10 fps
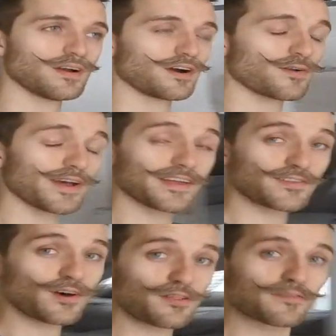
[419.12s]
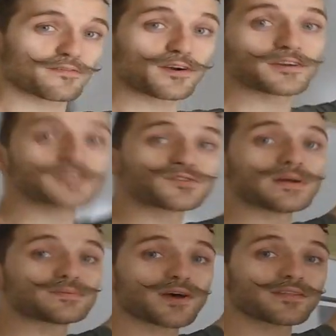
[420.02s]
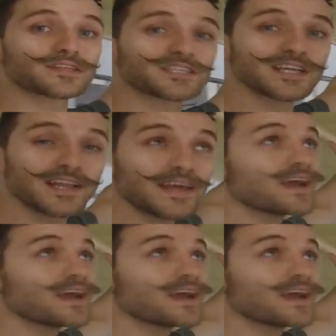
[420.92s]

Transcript: Alright, all the furring strips on the ceiling